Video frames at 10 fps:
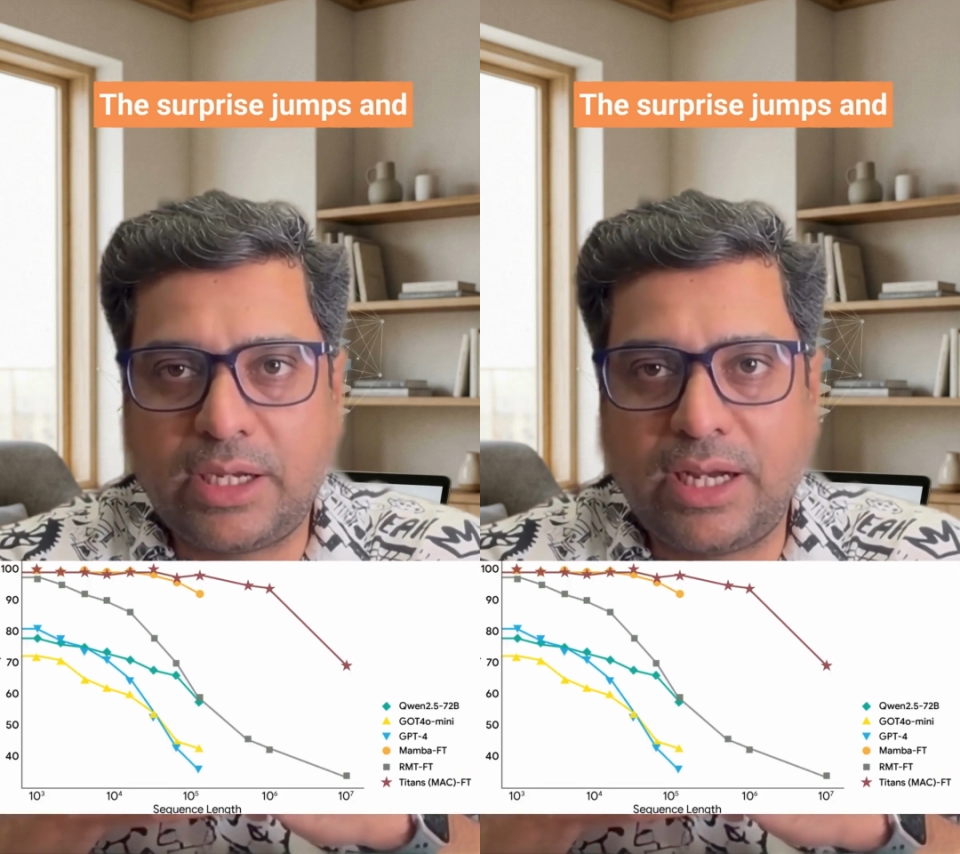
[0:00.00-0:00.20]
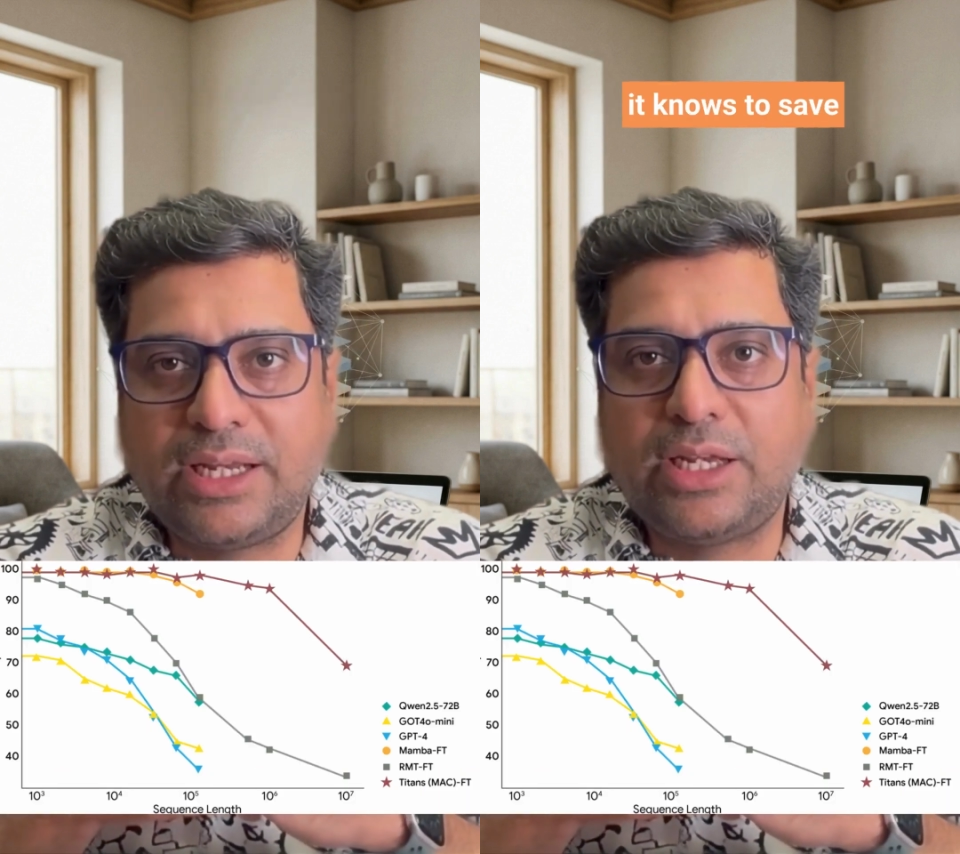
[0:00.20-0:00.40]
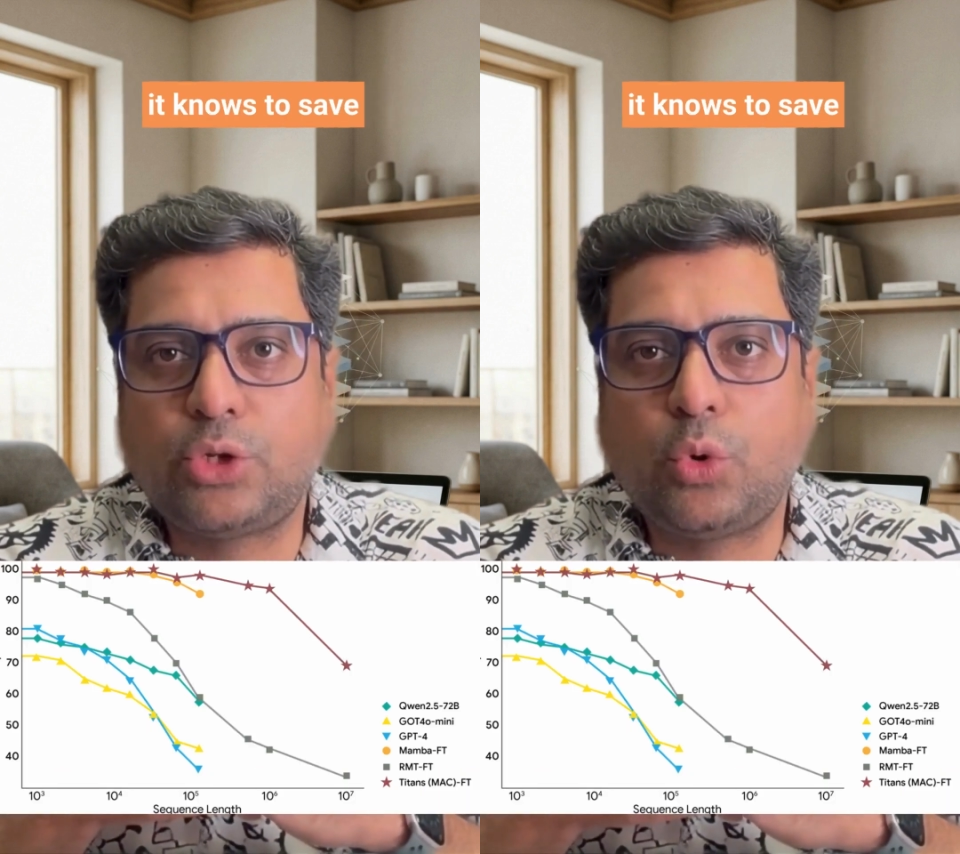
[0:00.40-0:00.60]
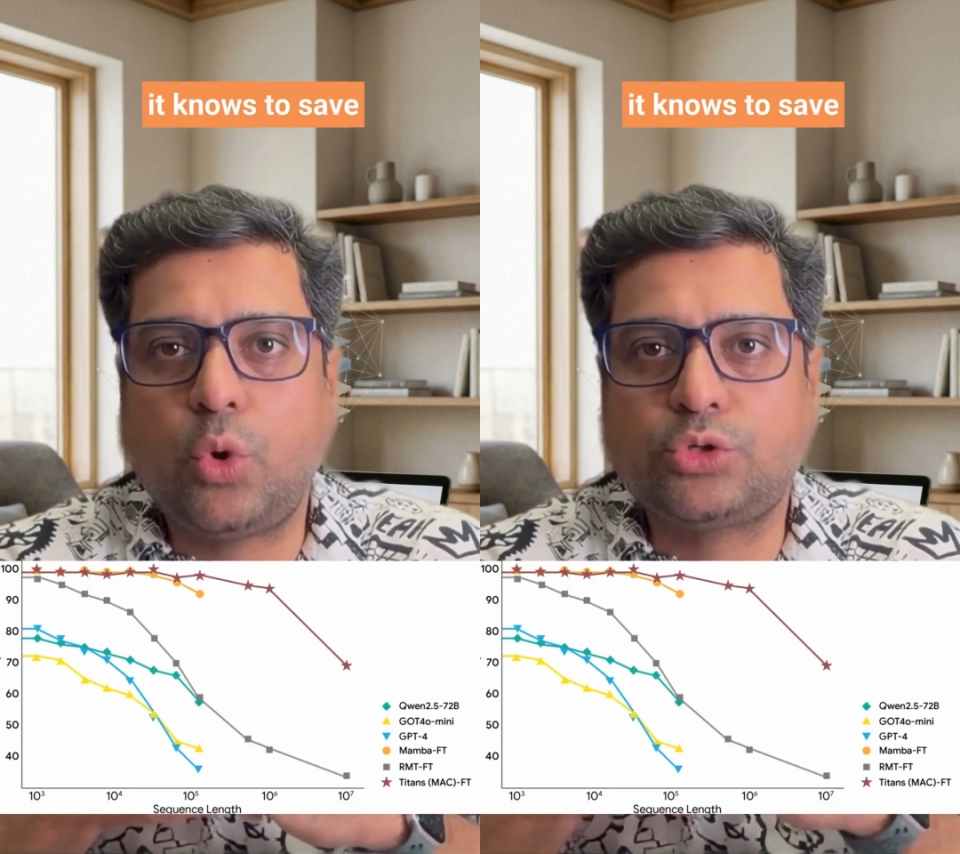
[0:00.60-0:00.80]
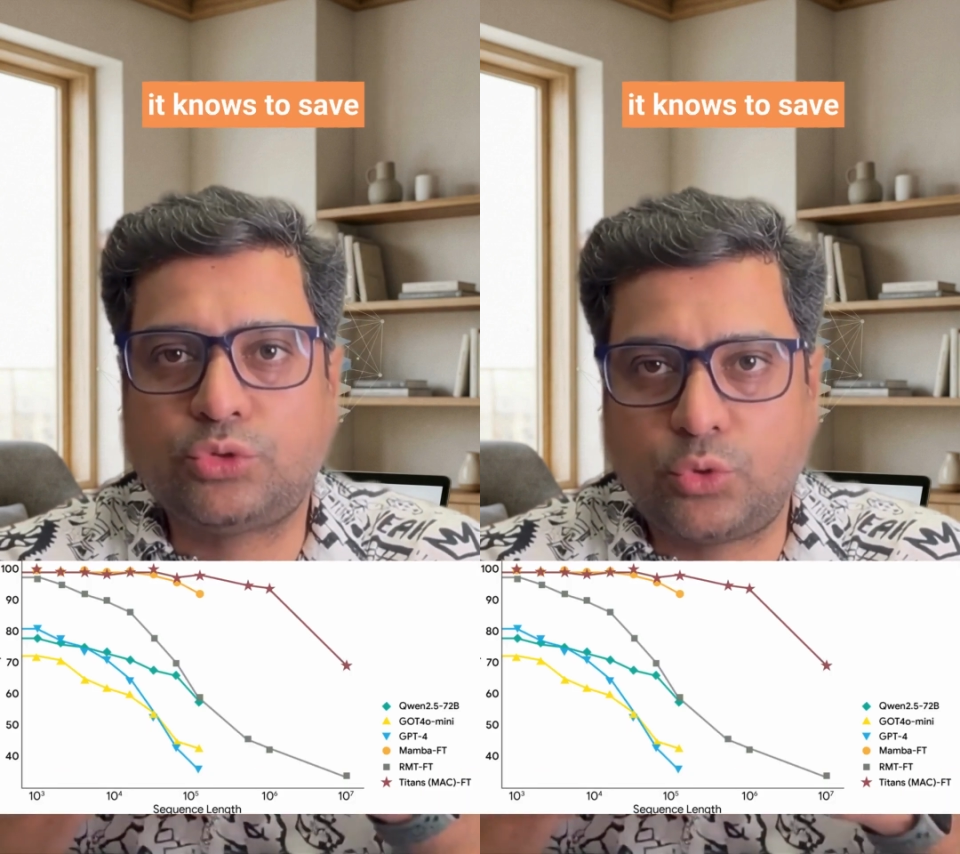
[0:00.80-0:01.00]
and it
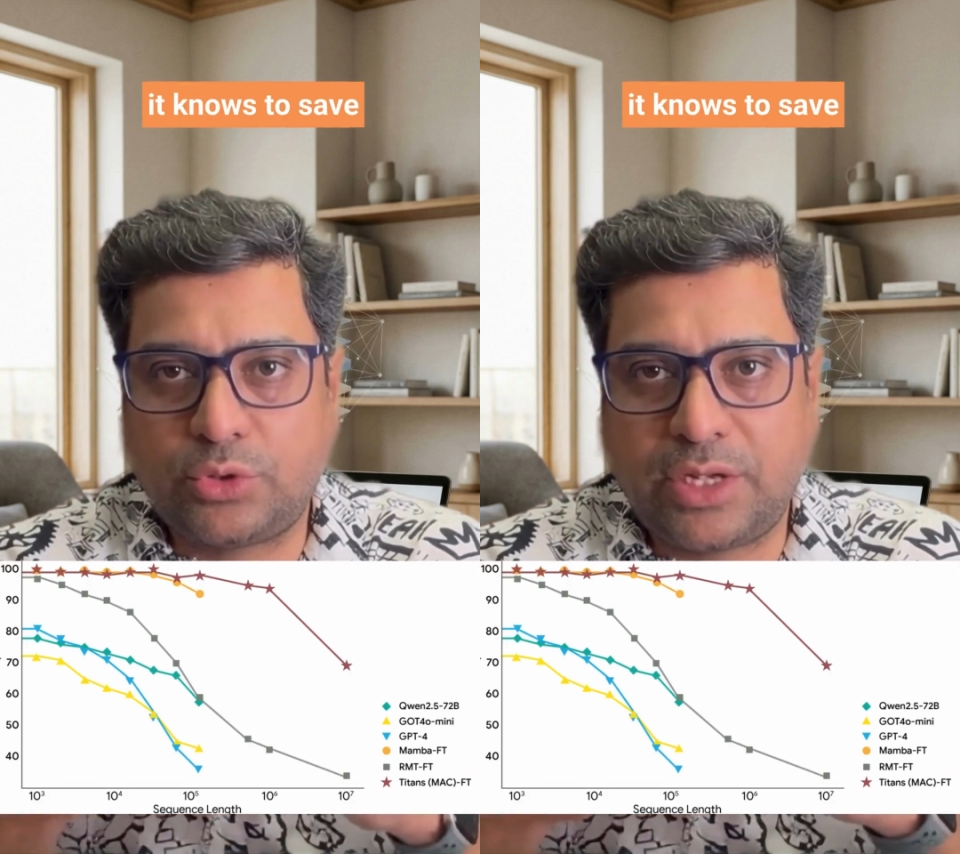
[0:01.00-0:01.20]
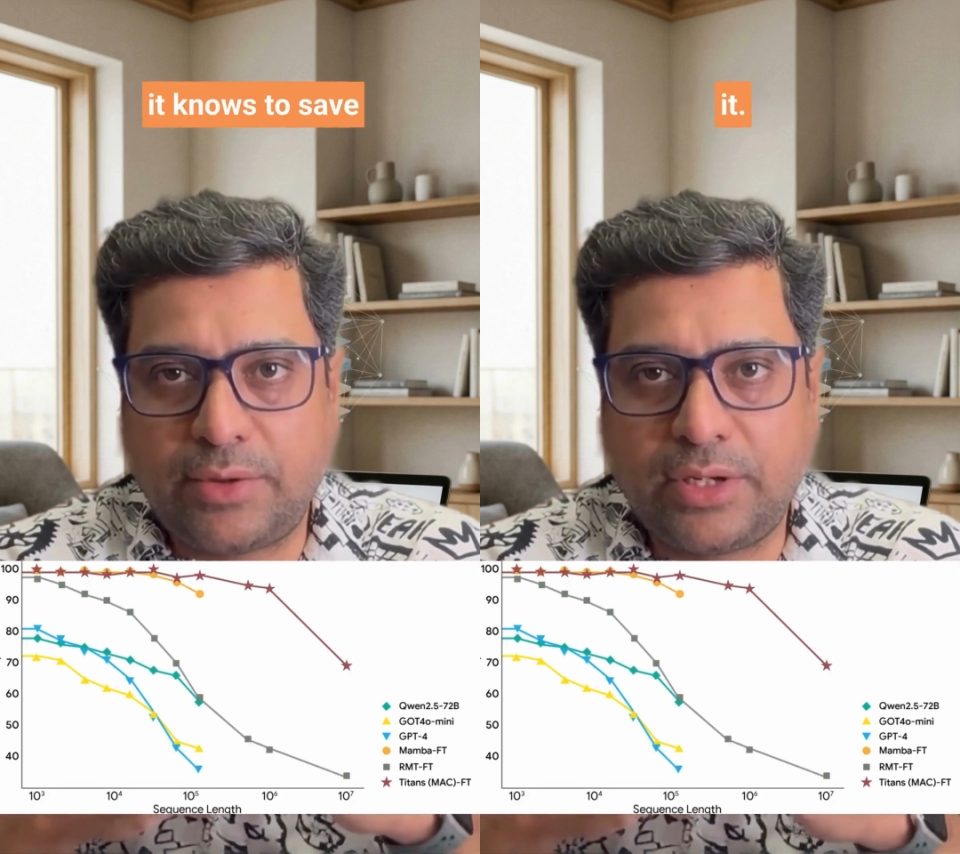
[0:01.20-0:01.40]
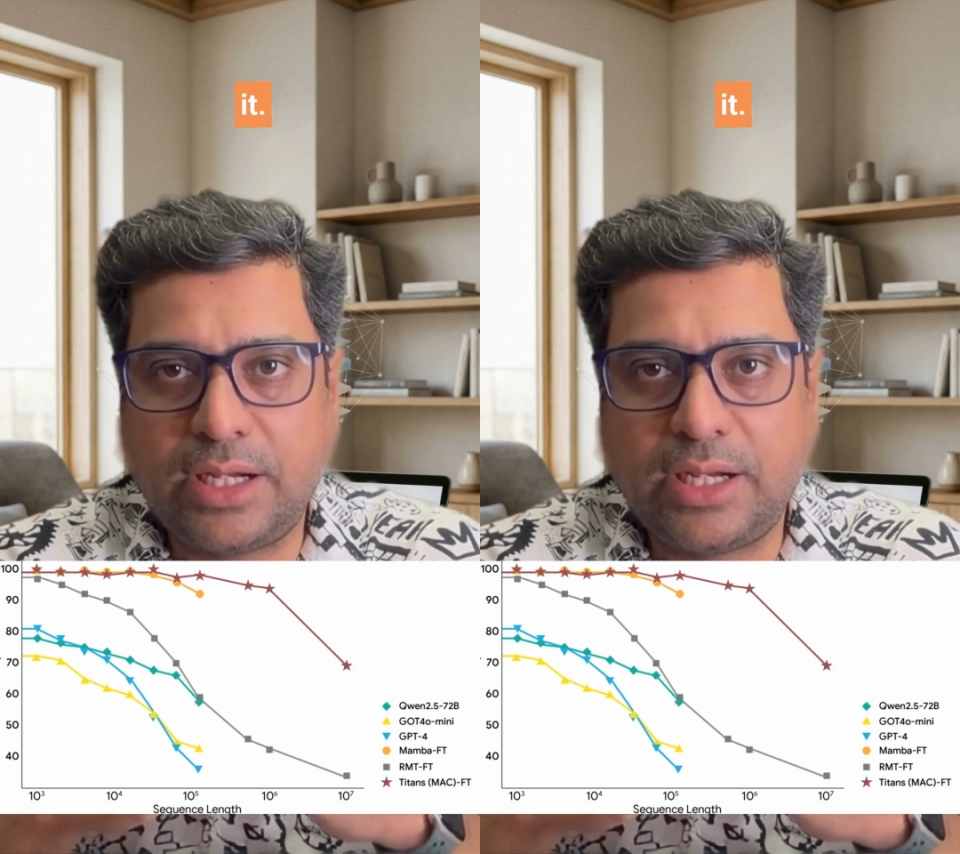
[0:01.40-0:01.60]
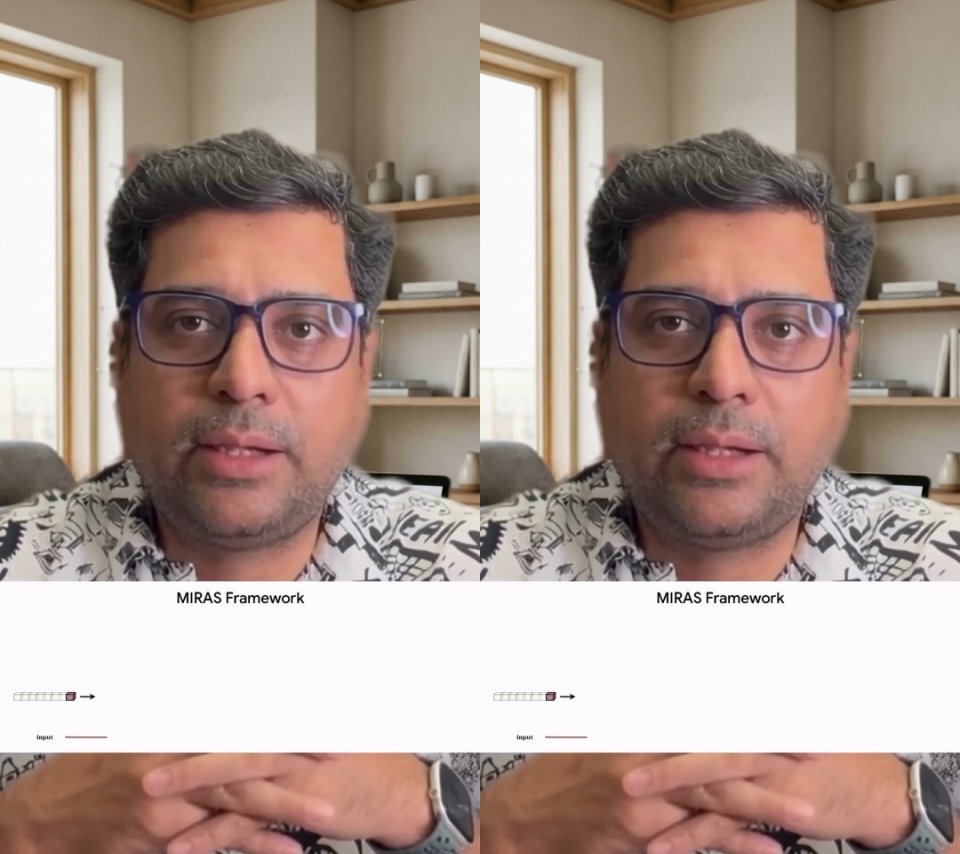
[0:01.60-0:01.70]
knows to save it.